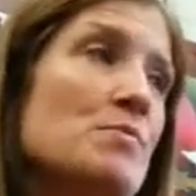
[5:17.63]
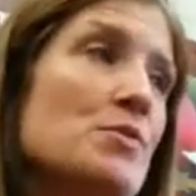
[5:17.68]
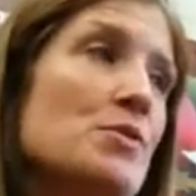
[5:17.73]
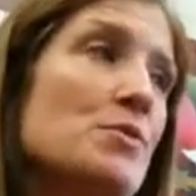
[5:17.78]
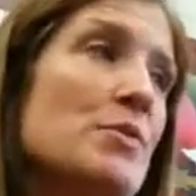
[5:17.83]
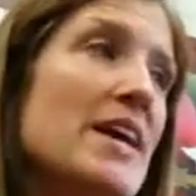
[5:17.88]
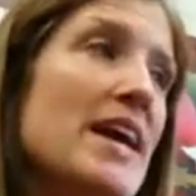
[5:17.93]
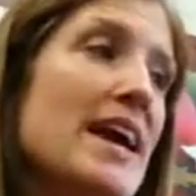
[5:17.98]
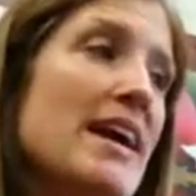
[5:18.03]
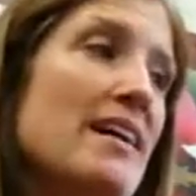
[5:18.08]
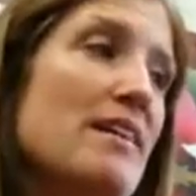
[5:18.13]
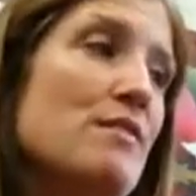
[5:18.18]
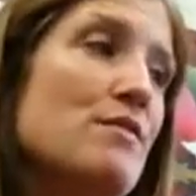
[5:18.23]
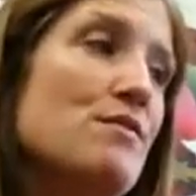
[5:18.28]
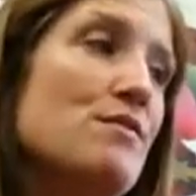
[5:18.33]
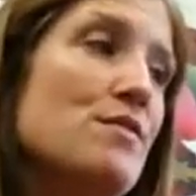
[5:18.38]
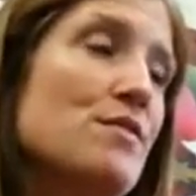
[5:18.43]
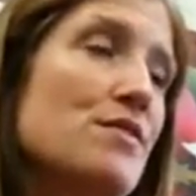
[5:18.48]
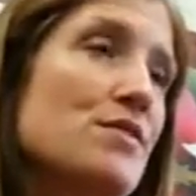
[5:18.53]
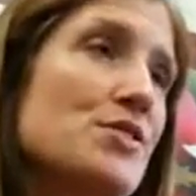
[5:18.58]
we have
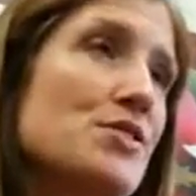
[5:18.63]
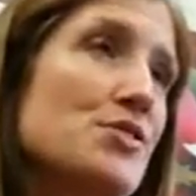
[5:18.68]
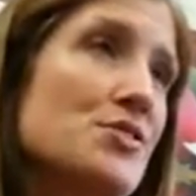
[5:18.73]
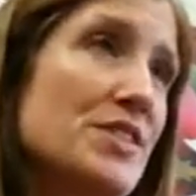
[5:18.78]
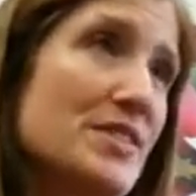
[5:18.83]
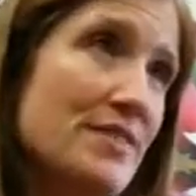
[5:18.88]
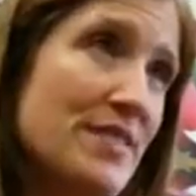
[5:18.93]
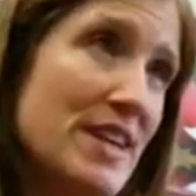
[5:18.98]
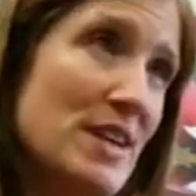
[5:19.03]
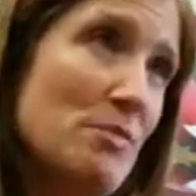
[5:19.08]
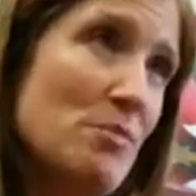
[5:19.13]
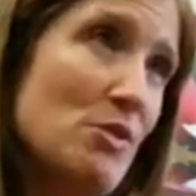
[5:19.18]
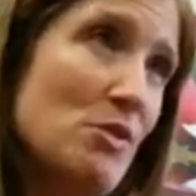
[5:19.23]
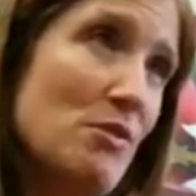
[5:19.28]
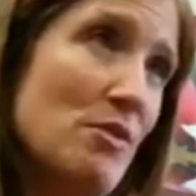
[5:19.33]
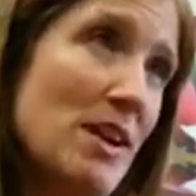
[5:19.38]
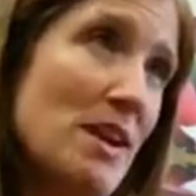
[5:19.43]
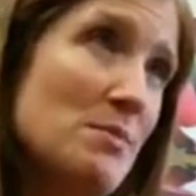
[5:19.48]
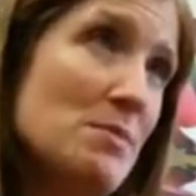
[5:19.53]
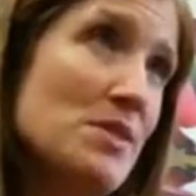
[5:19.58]
certificate
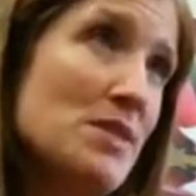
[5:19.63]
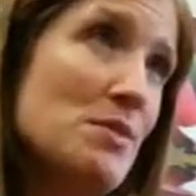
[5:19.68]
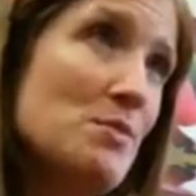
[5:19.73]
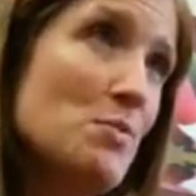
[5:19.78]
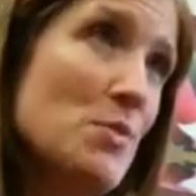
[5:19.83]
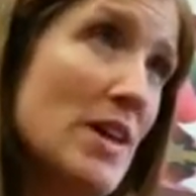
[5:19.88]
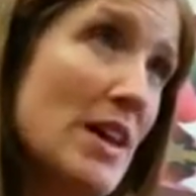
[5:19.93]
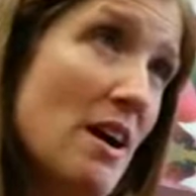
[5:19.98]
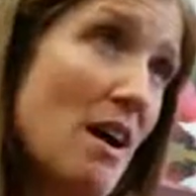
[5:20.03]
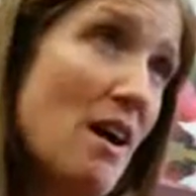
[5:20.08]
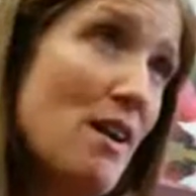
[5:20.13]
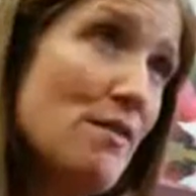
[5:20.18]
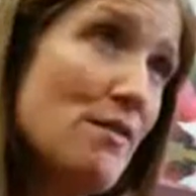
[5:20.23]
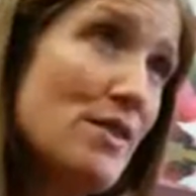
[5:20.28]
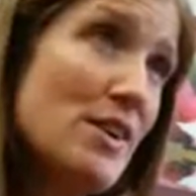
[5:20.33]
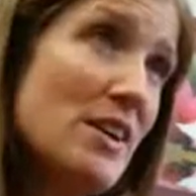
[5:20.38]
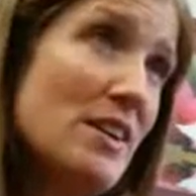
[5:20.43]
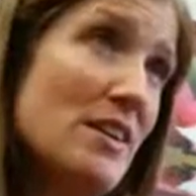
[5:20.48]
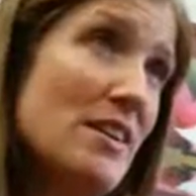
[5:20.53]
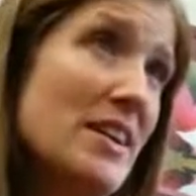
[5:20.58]
programs that we
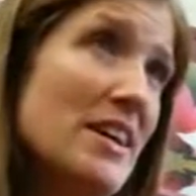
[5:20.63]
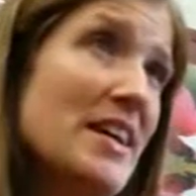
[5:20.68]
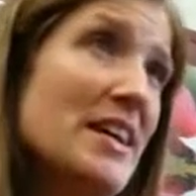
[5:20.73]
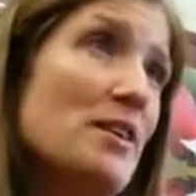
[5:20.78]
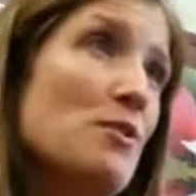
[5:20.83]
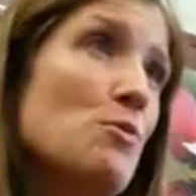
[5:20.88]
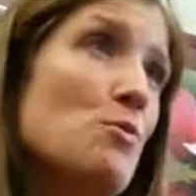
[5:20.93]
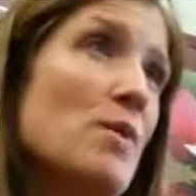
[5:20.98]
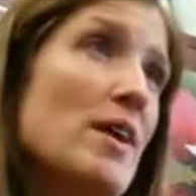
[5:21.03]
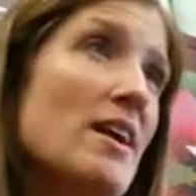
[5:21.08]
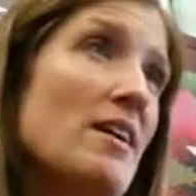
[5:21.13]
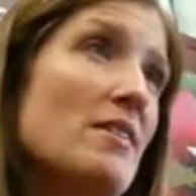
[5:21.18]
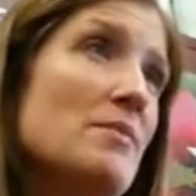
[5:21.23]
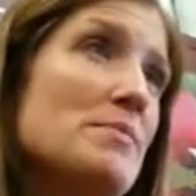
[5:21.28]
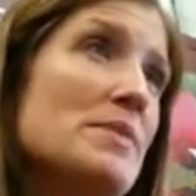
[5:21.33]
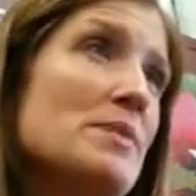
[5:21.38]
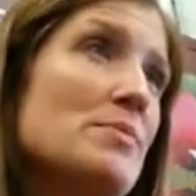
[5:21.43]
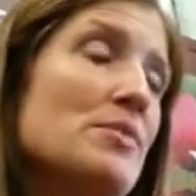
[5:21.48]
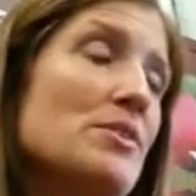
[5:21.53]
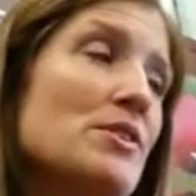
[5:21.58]
offer where
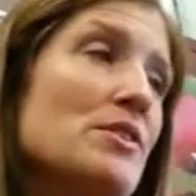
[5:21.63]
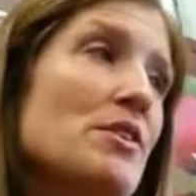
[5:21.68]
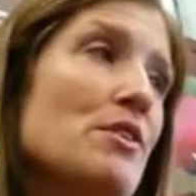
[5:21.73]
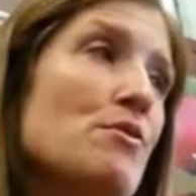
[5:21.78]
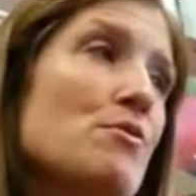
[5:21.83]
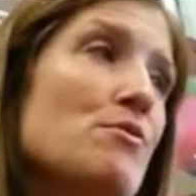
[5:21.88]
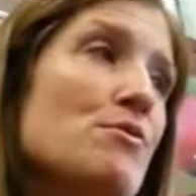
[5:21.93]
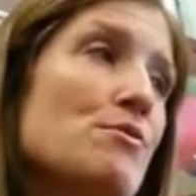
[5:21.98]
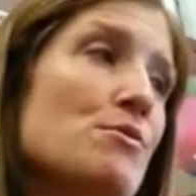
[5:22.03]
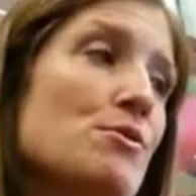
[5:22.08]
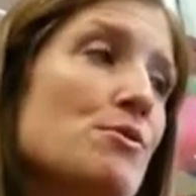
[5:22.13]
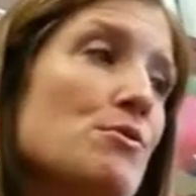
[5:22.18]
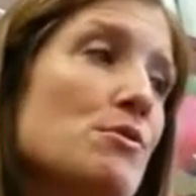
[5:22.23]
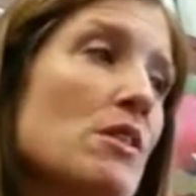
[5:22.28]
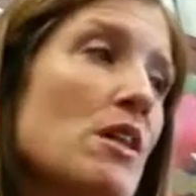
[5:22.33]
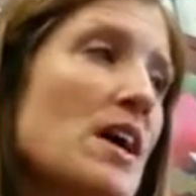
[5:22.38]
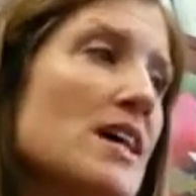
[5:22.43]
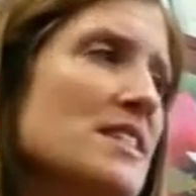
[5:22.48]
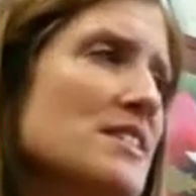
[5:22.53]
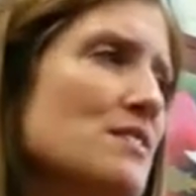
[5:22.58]
people go through
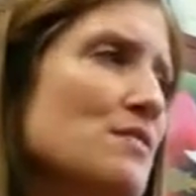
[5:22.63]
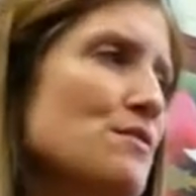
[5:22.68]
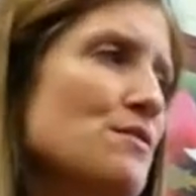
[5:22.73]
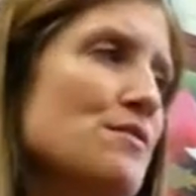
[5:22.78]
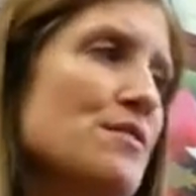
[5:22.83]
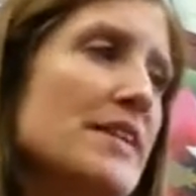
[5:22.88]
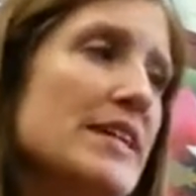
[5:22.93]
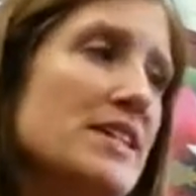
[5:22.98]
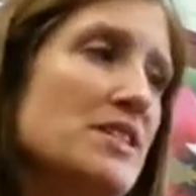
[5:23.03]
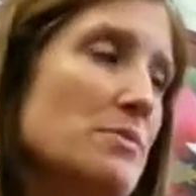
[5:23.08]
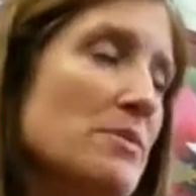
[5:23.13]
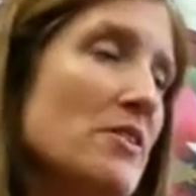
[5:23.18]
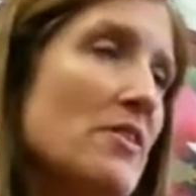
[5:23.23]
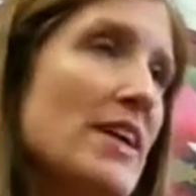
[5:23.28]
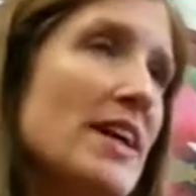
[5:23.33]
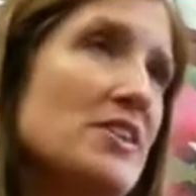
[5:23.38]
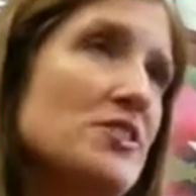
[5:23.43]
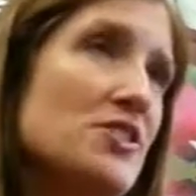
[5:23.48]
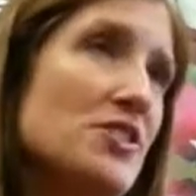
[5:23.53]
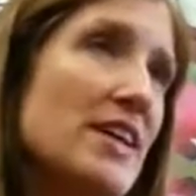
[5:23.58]
lots of
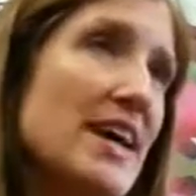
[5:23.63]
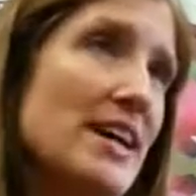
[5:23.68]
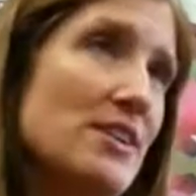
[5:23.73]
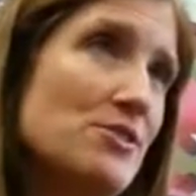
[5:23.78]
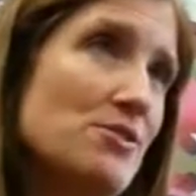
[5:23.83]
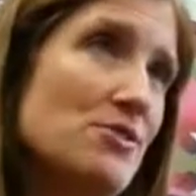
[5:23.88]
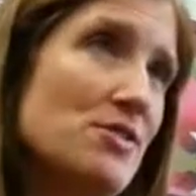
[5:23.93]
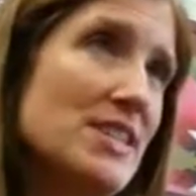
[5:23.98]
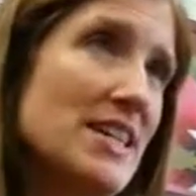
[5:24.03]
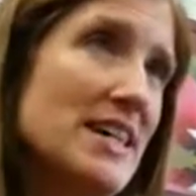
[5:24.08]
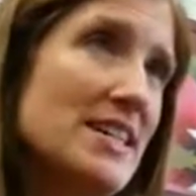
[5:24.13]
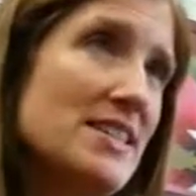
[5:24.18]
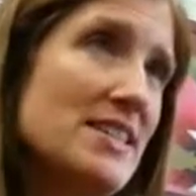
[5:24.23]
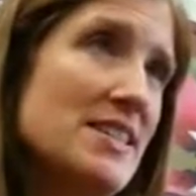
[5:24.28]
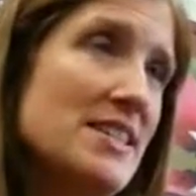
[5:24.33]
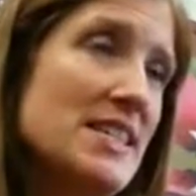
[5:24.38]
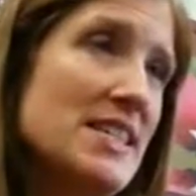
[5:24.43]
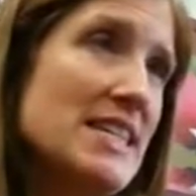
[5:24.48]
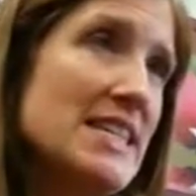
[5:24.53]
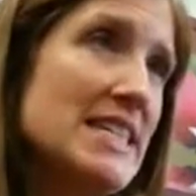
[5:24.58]
experiential
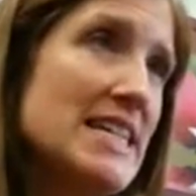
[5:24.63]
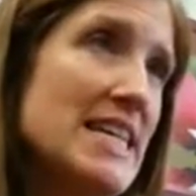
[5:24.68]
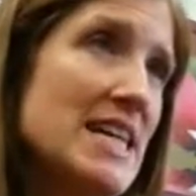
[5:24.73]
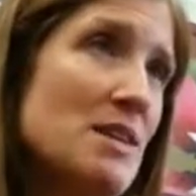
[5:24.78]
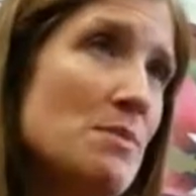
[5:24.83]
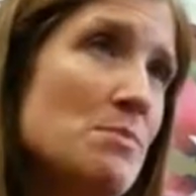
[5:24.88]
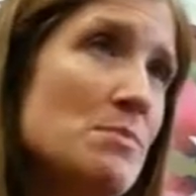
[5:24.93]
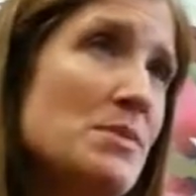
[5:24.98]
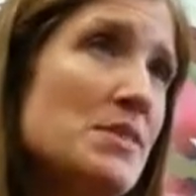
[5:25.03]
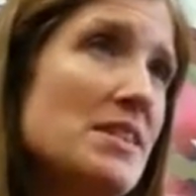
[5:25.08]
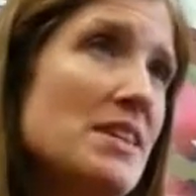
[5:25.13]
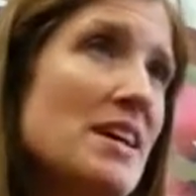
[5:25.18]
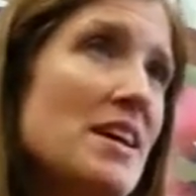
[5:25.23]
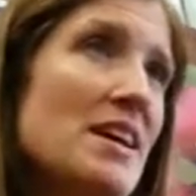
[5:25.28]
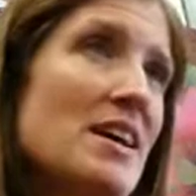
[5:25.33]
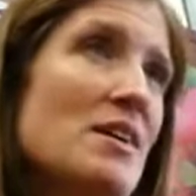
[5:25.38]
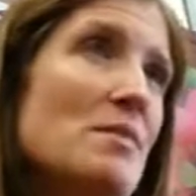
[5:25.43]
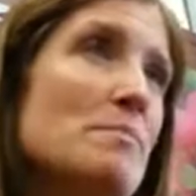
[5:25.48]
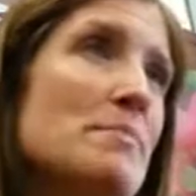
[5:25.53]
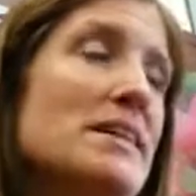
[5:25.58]
exercises in teams,
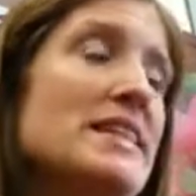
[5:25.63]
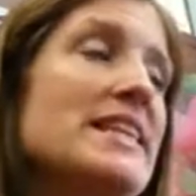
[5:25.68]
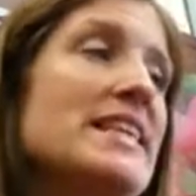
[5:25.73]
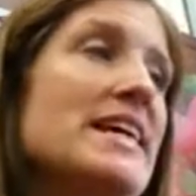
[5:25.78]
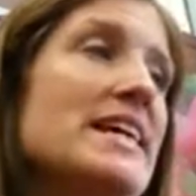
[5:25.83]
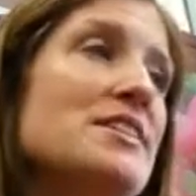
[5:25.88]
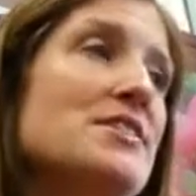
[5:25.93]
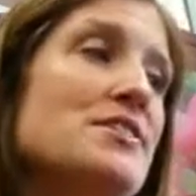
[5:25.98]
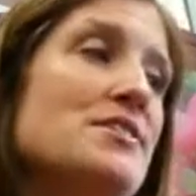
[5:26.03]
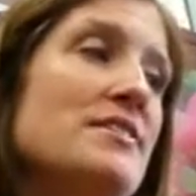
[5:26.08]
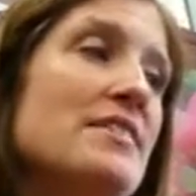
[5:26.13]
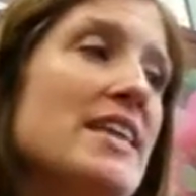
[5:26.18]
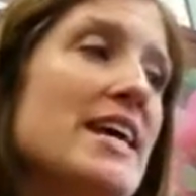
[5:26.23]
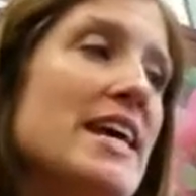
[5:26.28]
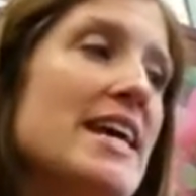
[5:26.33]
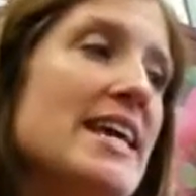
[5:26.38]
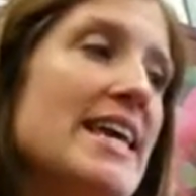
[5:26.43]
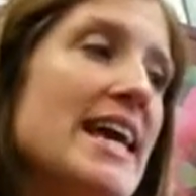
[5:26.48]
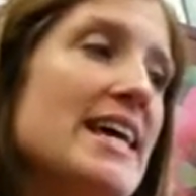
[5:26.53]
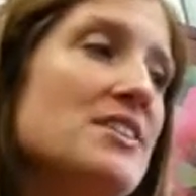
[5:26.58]
but
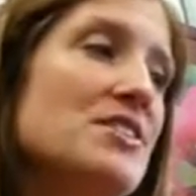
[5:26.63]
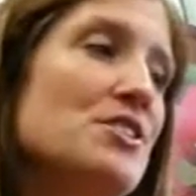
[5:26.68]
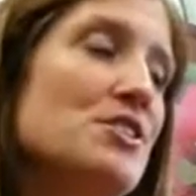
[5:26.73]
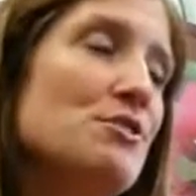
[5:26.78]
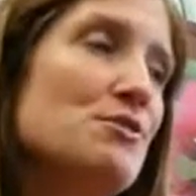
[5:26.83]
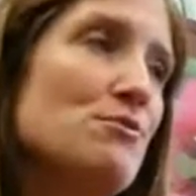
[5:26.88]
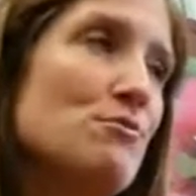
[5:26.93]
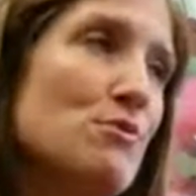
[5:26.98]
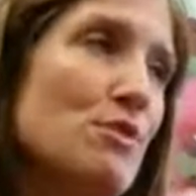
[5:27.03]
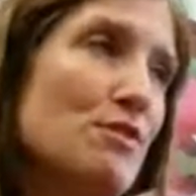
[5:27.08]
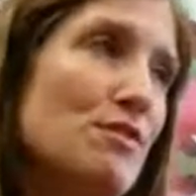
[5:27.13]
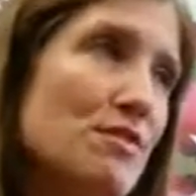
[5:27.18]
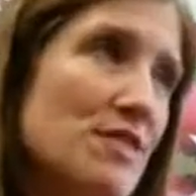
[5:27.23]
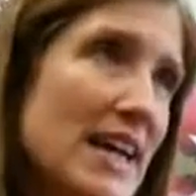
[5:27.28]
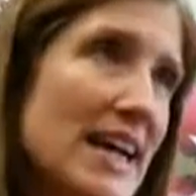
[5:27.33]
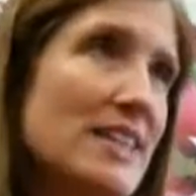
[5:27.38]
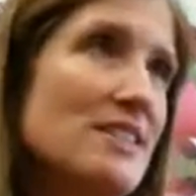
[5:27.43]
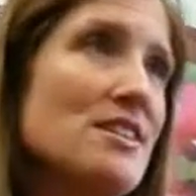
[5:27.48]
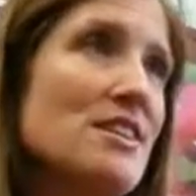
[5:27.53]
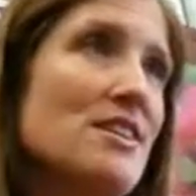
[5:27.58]
they get to
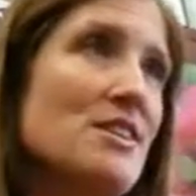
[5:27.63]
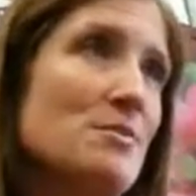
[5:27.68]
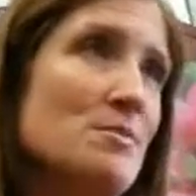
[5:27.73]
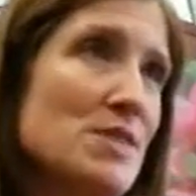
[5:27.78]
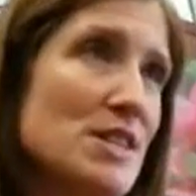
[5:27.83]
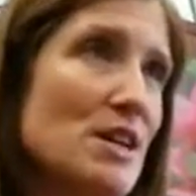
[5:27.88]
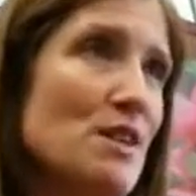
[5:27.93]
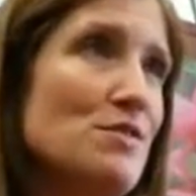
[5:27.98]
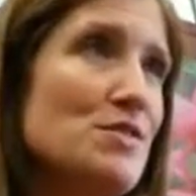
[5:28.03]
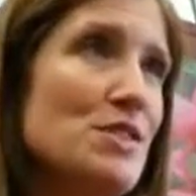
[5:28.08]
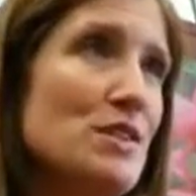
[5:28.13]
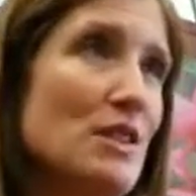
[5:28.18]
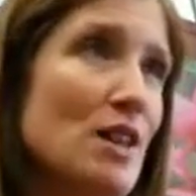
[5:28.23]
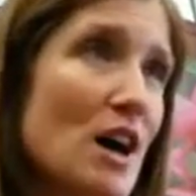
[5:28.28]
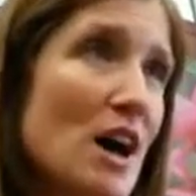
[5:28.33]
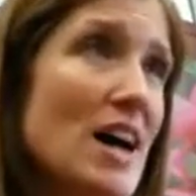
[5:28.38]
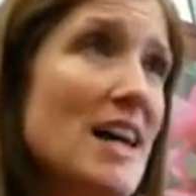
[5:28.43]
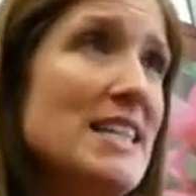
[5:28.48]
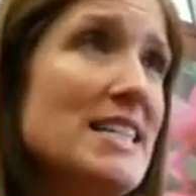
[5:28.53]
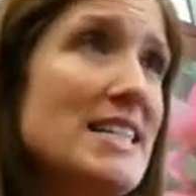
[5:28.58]
reflect on themselves a
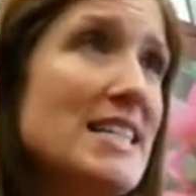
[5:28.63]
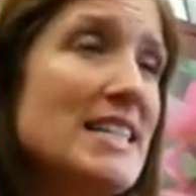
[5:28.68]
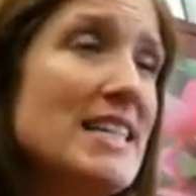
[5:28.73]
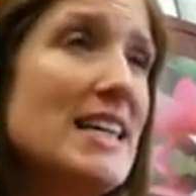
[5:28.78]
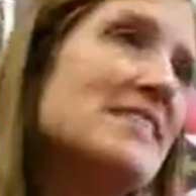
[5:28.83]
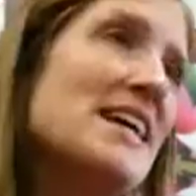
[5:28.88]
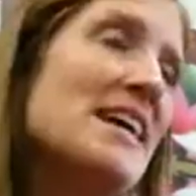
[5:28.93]
lot.